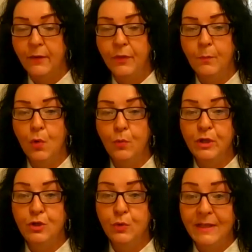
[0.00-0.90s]
In the
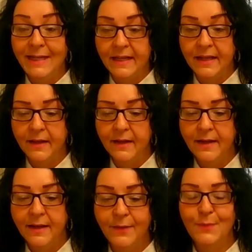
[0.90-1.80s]
moment you need it,
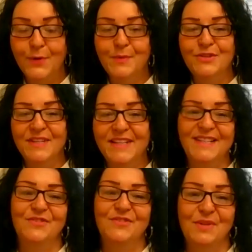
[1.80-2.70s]
in the moment you need
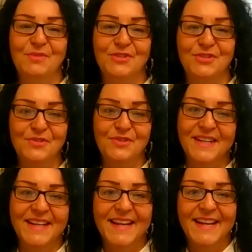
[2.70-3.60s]
to troubleshoot,
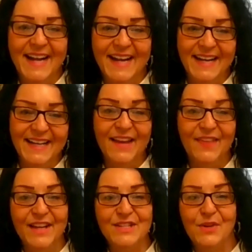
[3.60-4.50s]

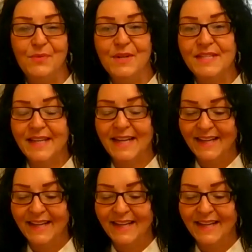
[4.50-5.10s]
that's always